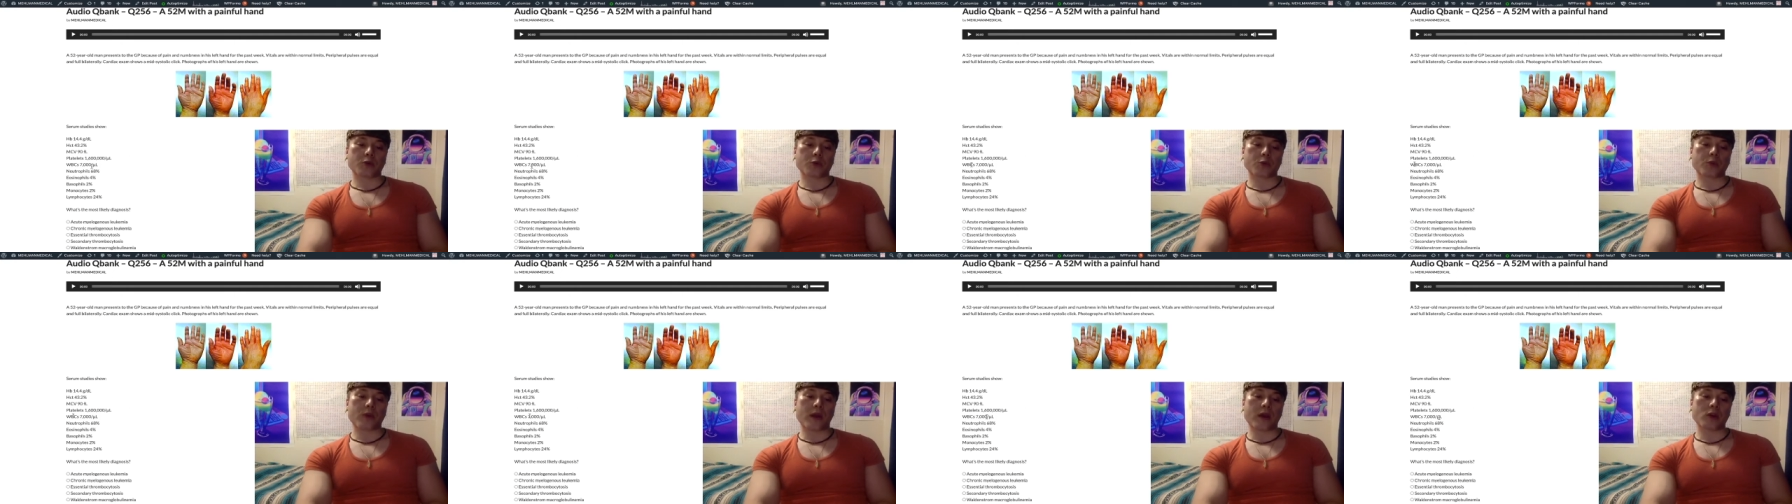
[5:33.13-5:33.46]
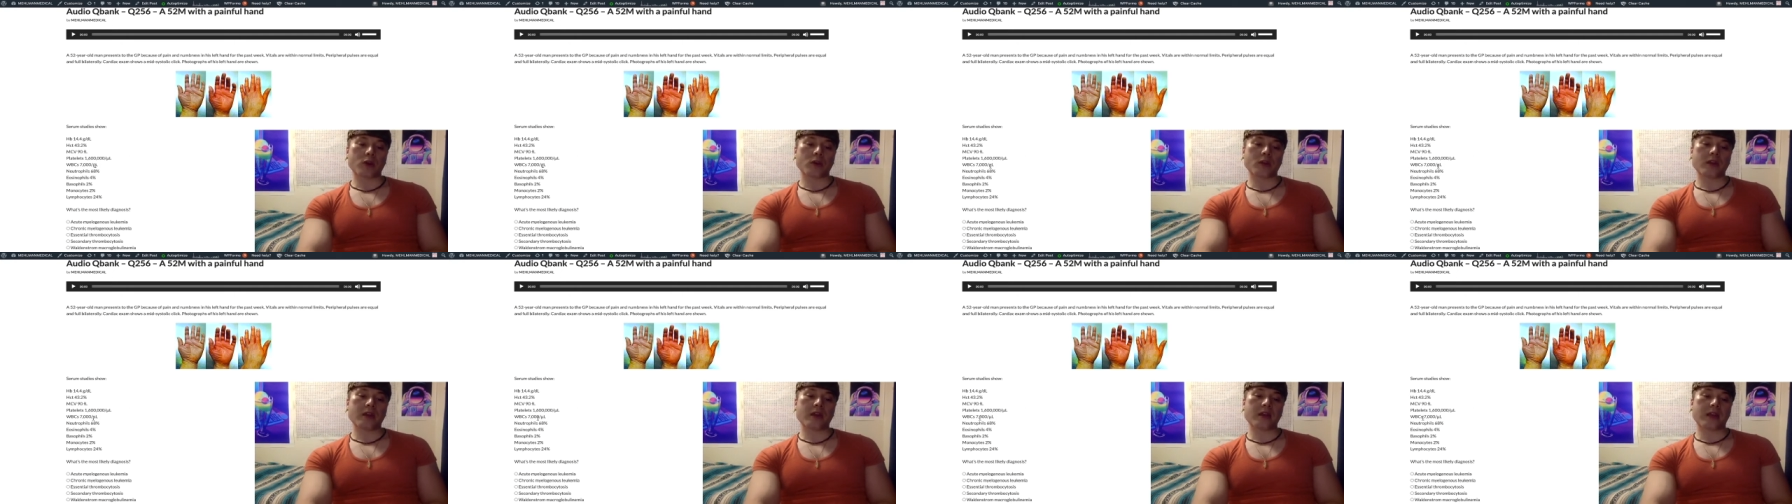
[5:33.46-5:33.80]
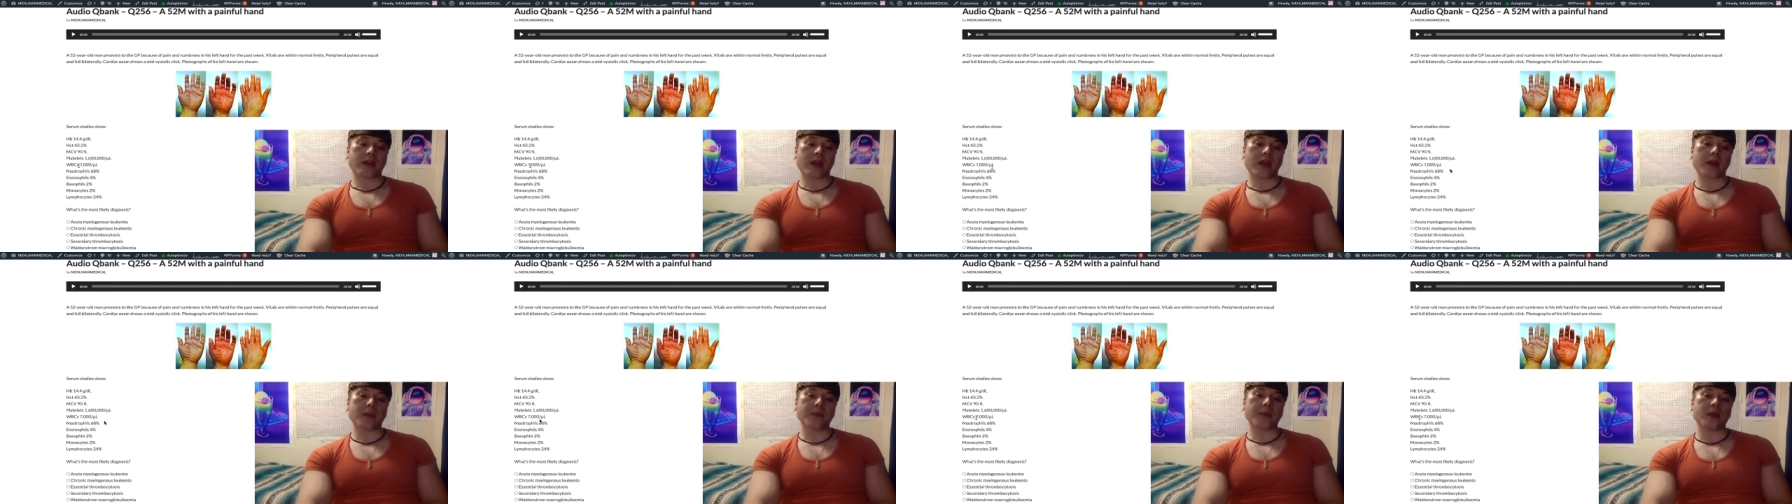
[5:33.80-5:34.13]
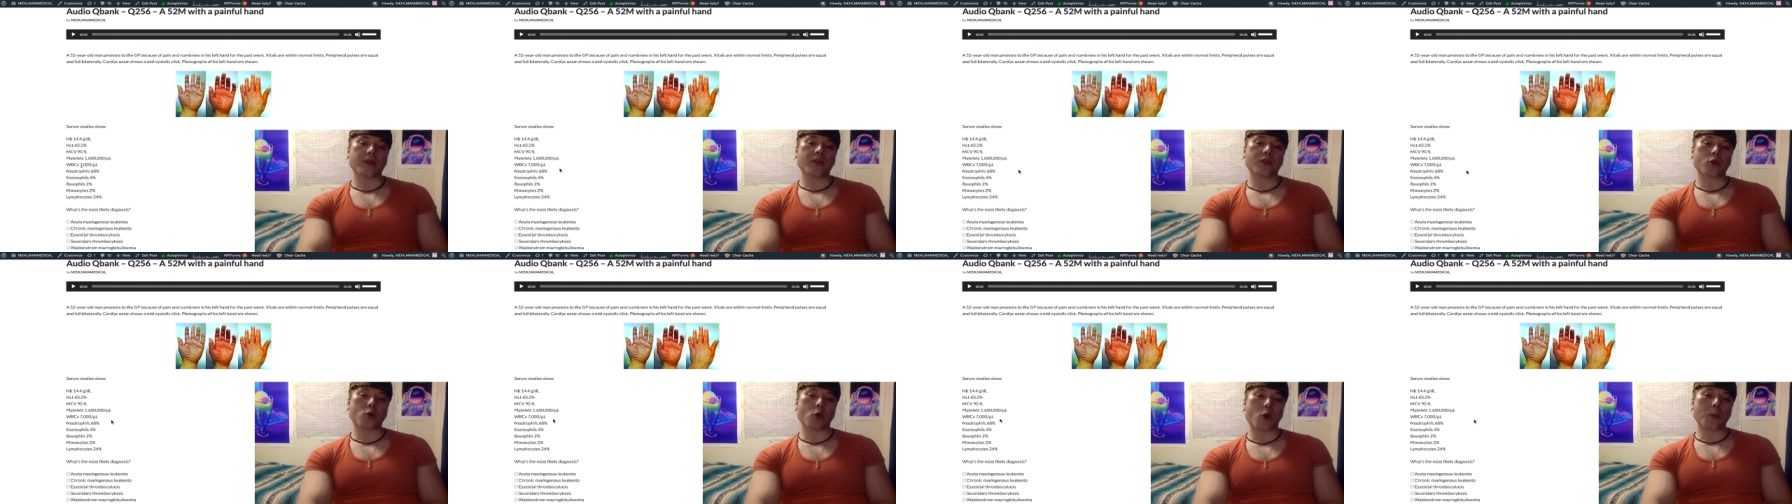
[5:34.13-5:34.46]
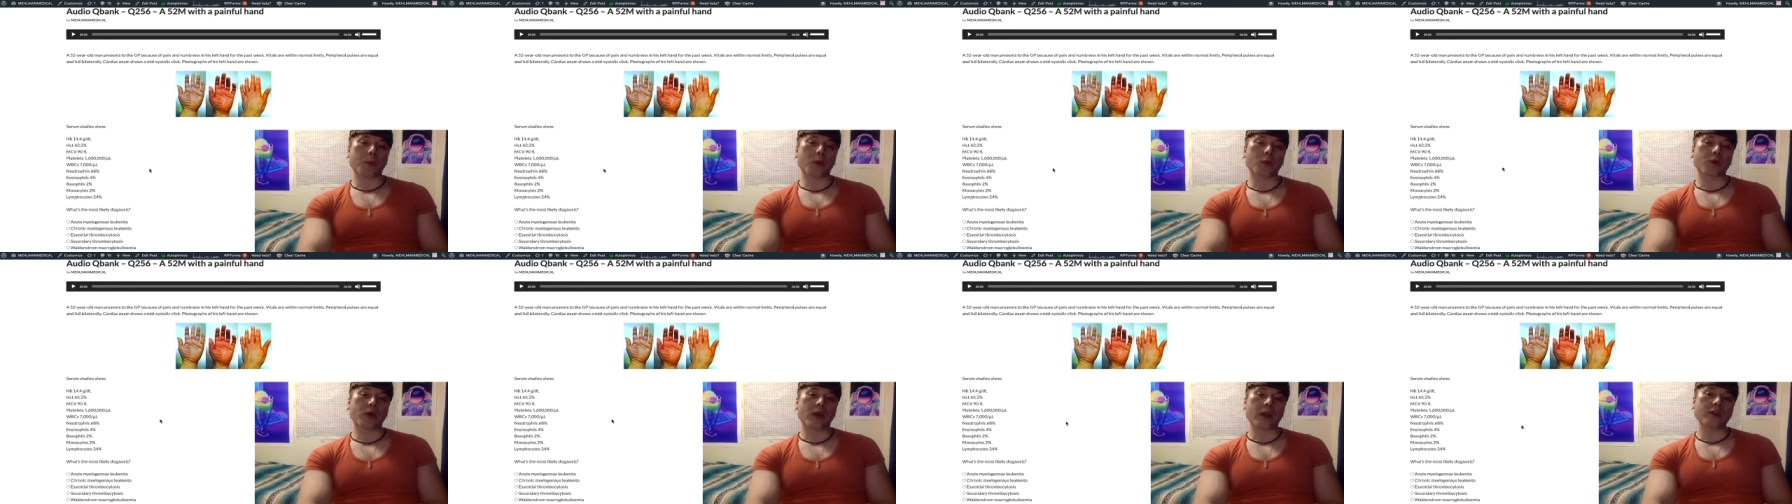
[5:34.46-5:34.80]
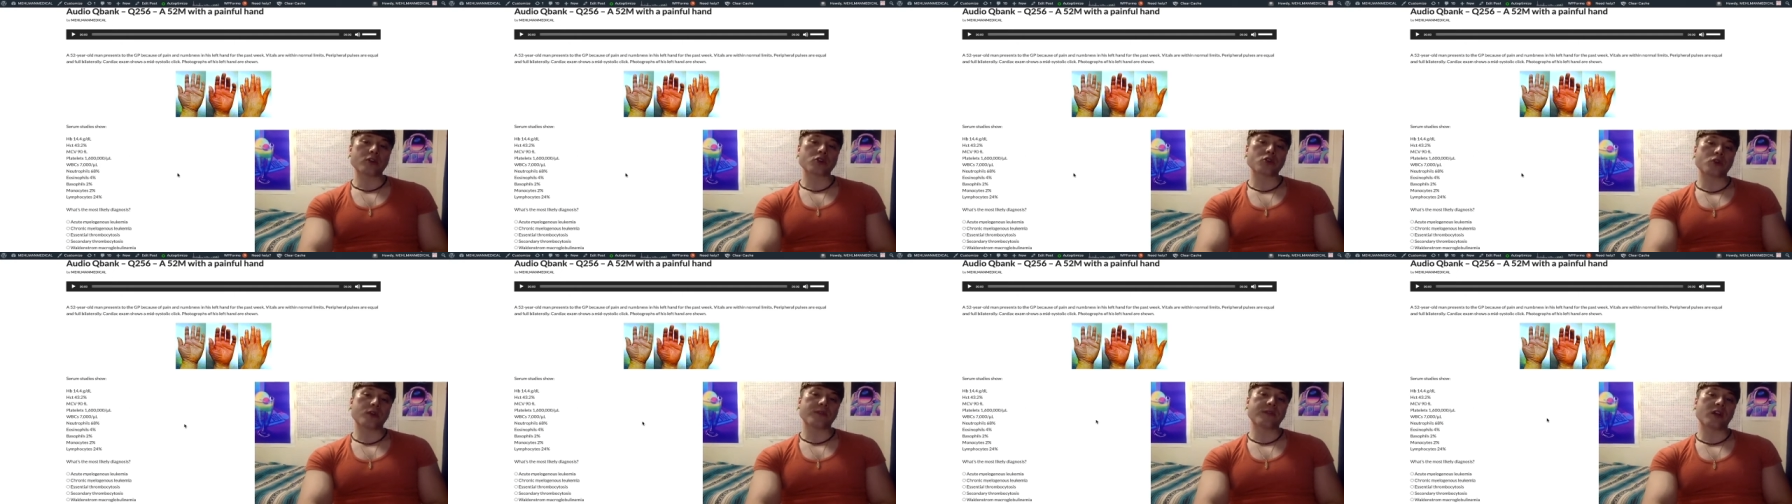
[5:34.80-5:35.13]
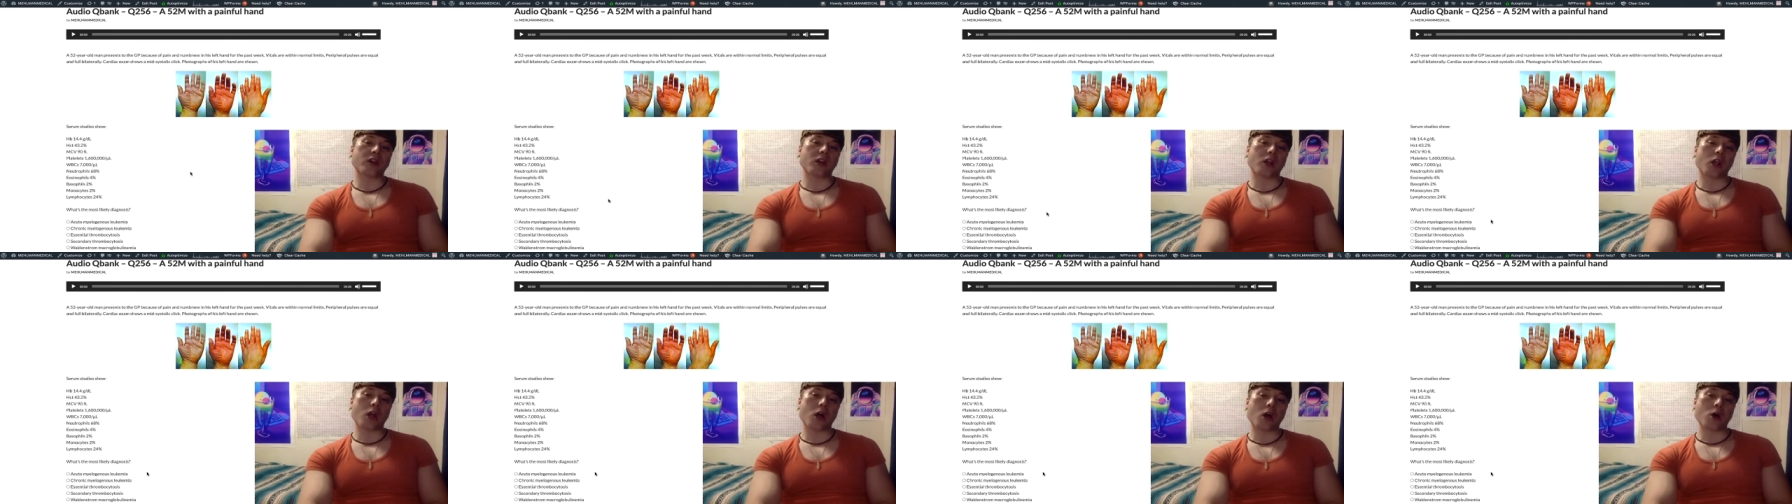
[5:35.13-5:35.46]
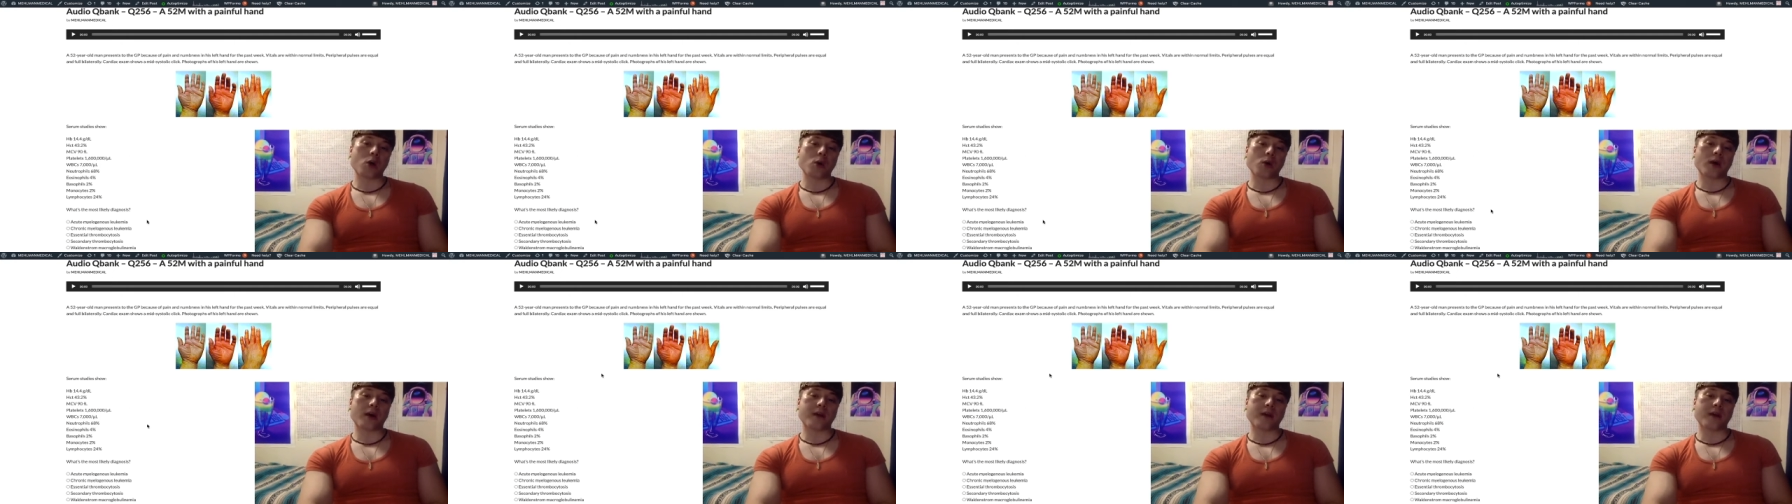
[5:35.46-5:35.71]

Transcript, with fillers: rarely it can be in the normal range or even low.